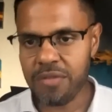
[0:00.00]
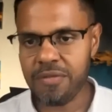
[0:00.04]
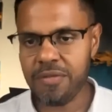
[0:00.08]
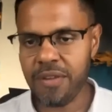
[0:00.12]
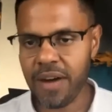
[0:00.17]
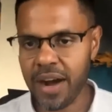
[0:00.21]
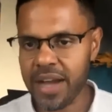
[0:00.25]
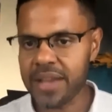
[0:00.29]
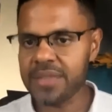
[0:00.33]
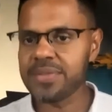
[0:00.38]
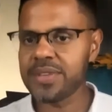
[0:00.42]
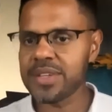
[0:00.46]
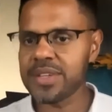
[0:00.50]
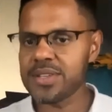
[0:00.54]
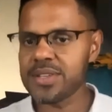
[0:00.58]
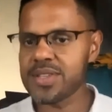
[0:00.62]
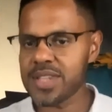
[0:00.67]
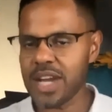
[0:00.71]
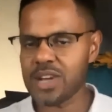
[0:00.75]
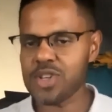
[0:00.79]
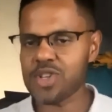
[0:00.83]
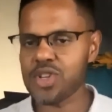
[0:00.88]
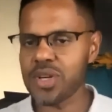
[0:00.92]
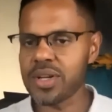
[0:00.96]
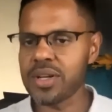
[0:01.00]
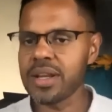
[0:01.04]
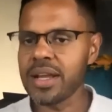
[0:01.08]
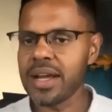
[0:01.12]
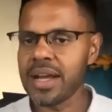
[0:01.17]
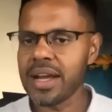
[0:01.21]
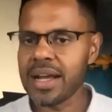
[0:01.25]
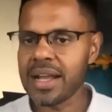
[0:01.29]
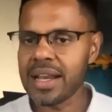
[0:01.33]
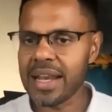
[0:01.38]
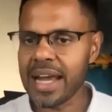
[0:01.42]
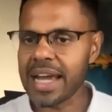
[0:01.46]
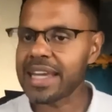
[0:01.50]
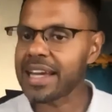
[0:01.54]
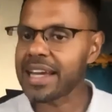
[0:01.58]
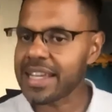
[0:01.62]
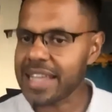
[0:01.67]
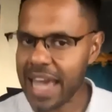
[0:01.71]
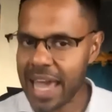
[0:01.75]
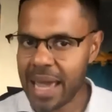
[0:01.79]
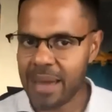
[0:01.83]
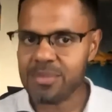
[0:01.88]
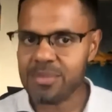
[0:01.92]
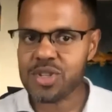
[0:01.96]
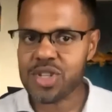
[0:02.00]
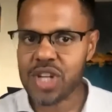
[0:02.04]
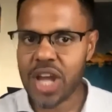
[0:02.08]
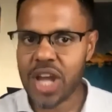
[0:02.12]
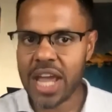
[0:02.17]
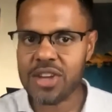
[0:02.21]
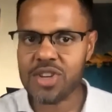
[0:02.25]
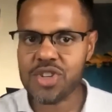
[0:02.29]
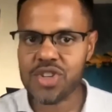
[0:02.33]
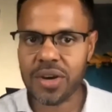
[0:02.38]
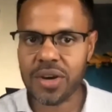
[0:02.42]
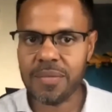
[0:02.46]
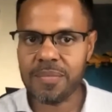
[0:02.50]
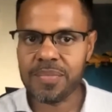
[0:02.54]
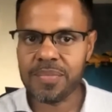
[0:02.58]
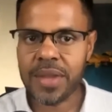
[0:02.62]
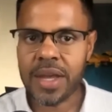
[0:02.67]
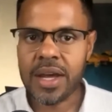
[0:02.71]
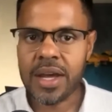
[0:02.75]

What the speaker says: find this session like a game changer.